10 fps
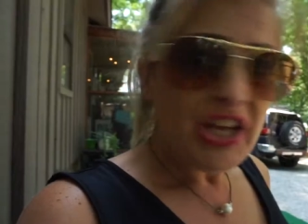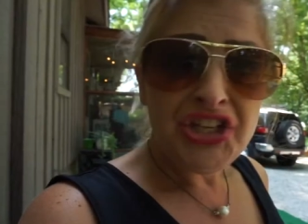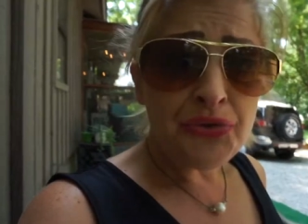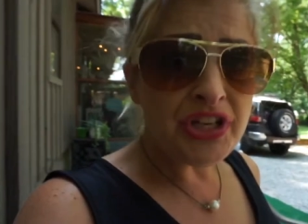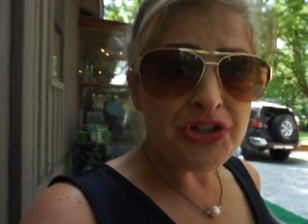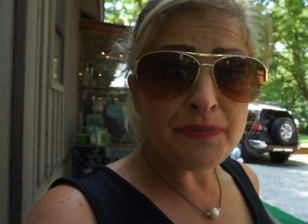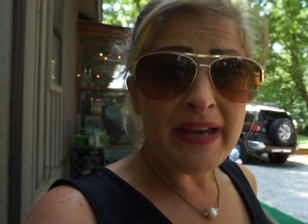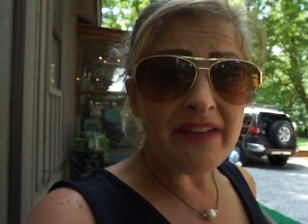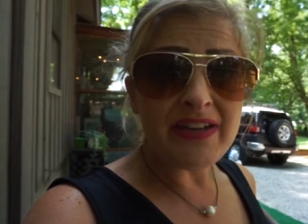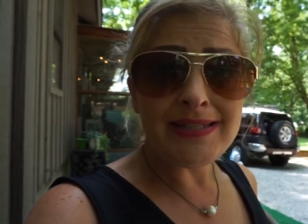You can use
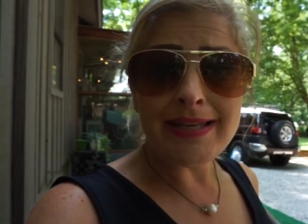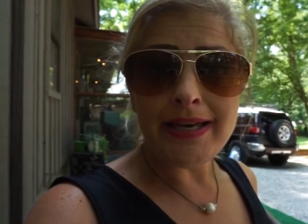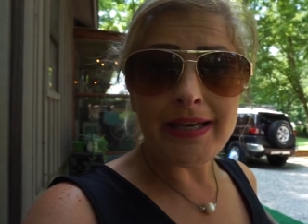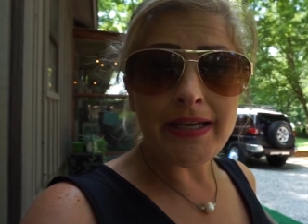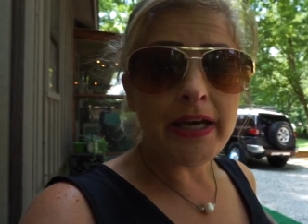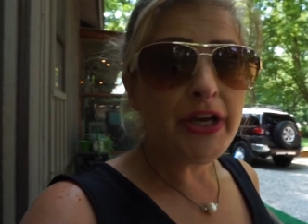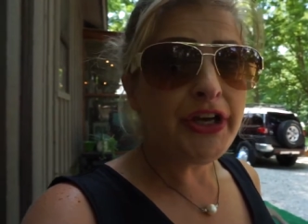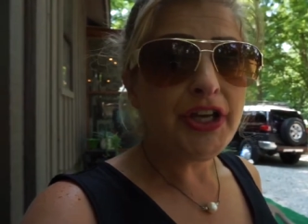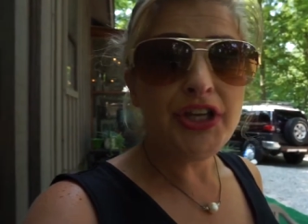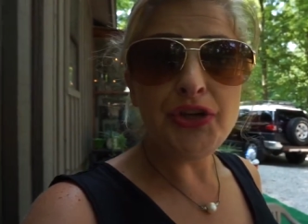PVC.
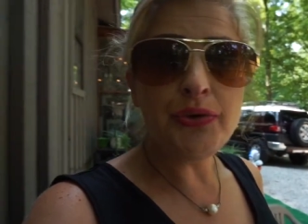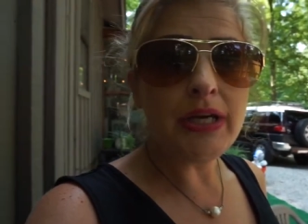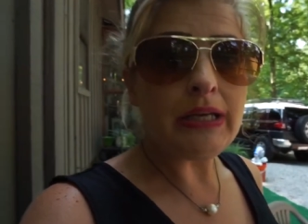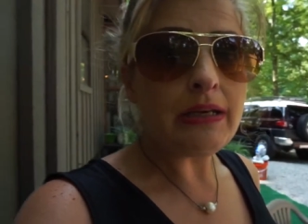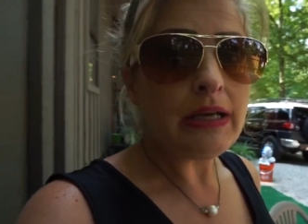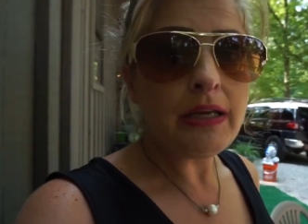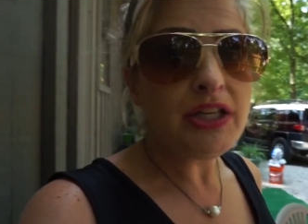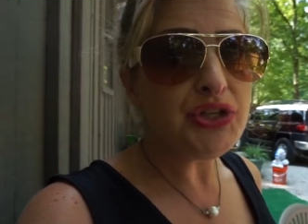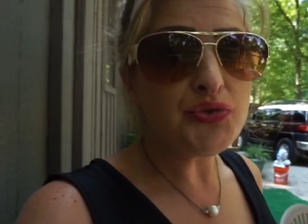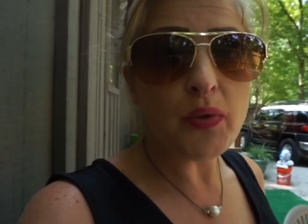You can
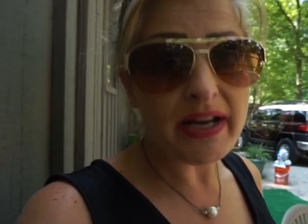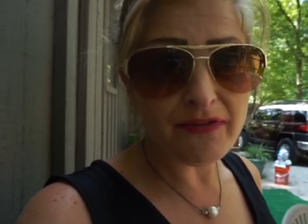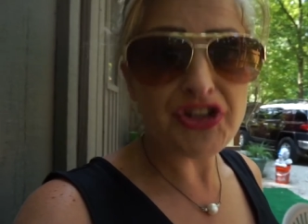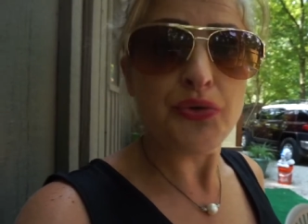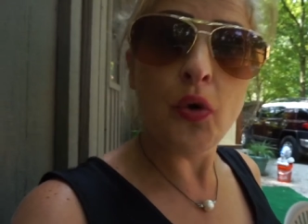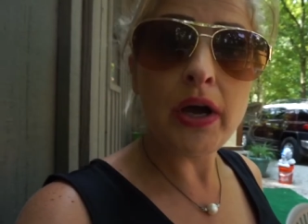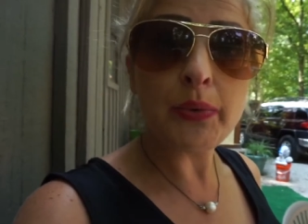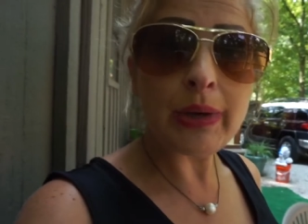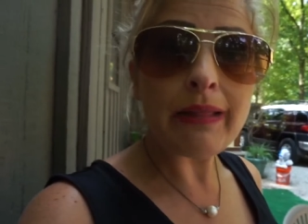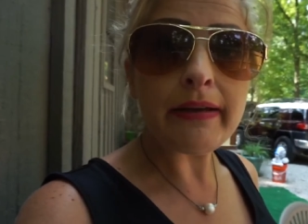use whatever you want,
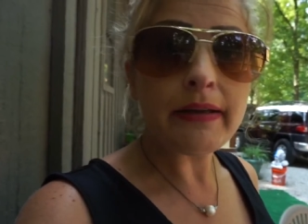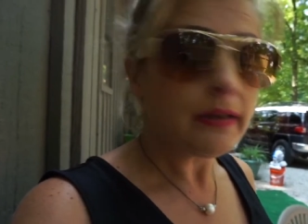really.